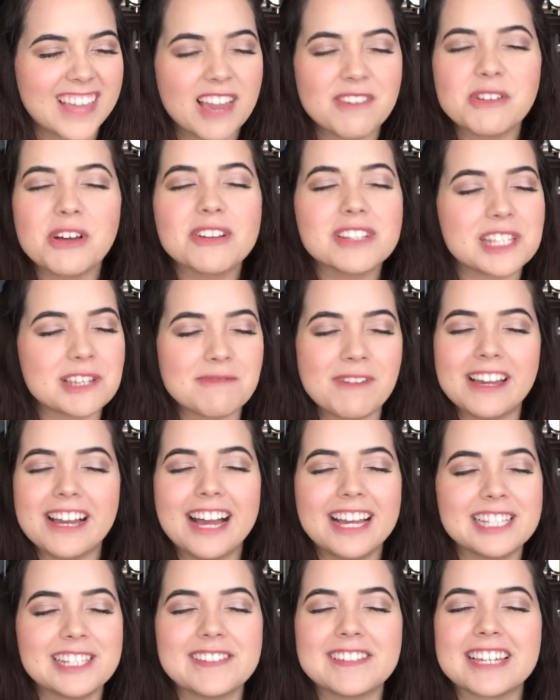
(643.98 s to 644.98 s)
I'm closing my
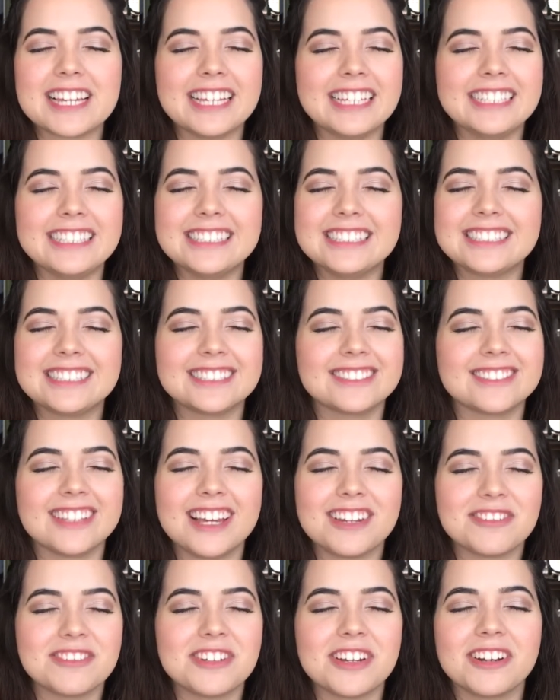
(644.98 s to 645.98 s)
eyes because,
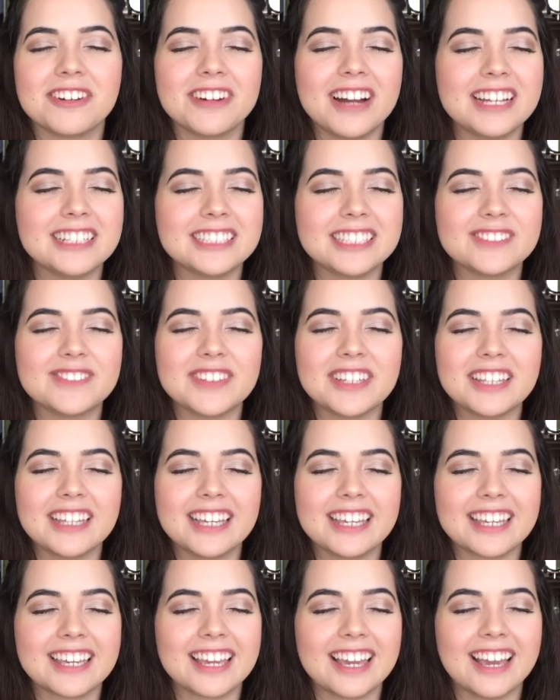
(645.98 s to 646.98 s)
I don't know, I just feel
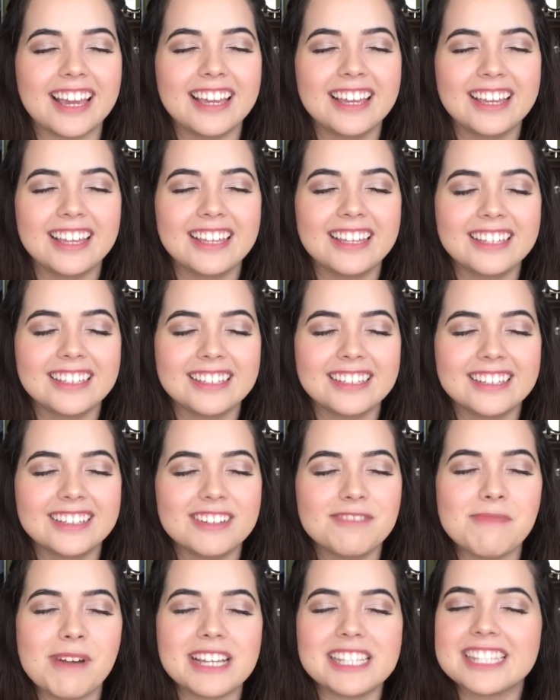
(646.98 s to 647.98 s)
like
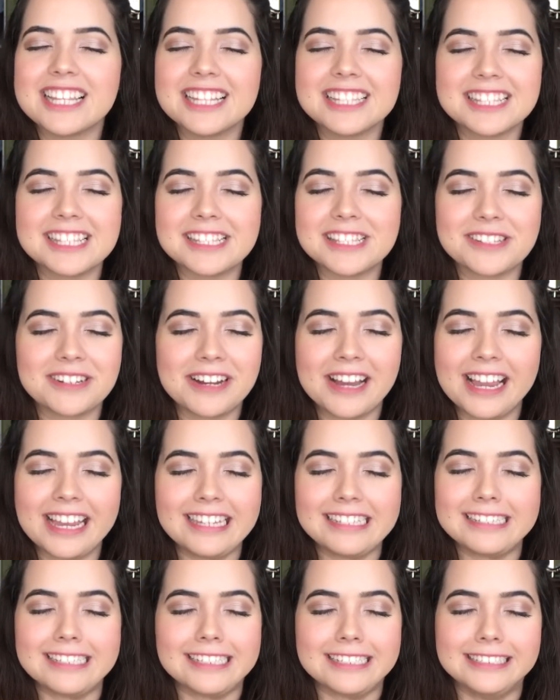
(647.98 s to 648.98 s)
my senses are
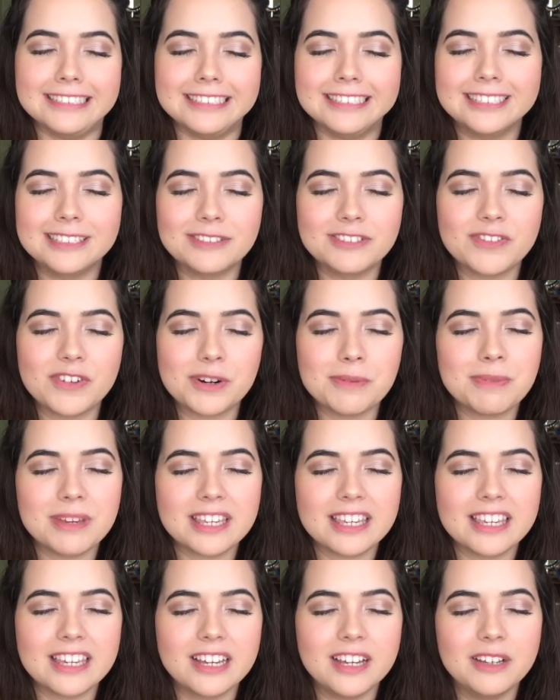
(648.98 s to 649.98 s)
heightened for
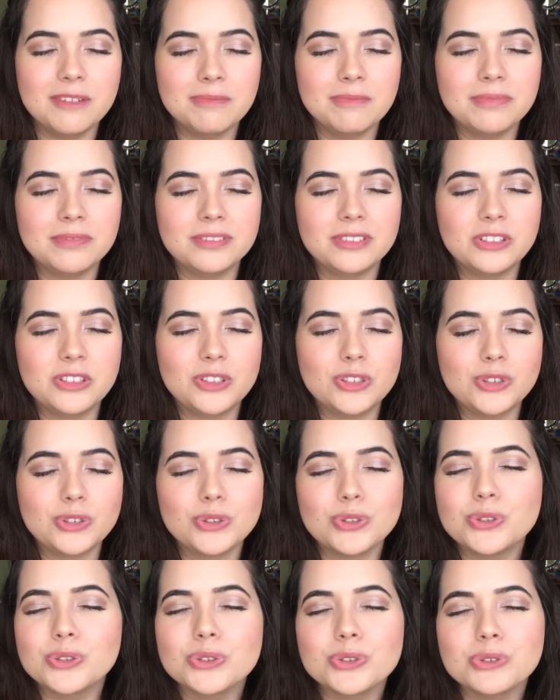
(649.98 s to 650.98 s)
picking up
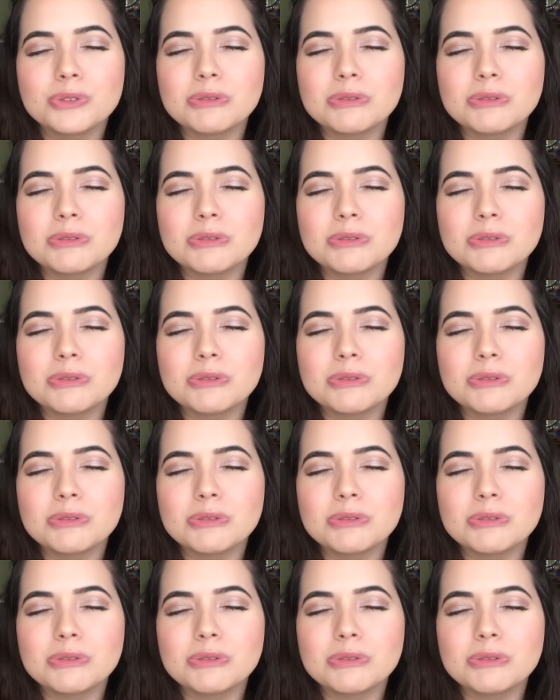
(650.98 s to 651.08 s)
2.